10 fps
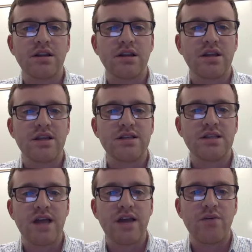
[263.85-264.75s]
these
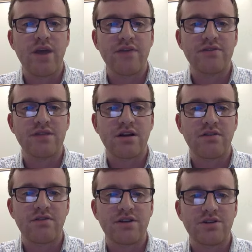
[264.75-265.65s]
light waves that are
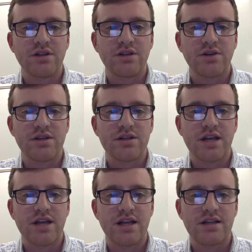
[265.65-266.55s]
eventually going to
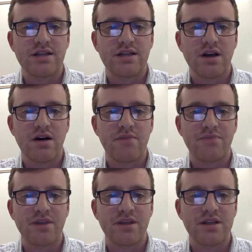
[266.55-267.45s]
hit
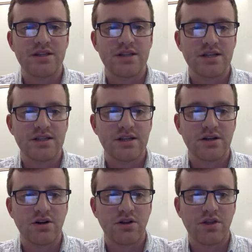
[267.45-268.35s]
these things here
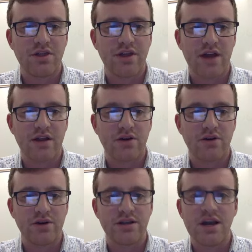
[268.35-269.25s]
called
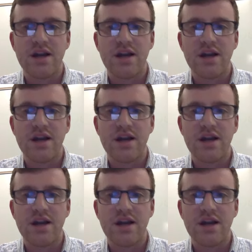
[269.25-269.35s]
thylakoids.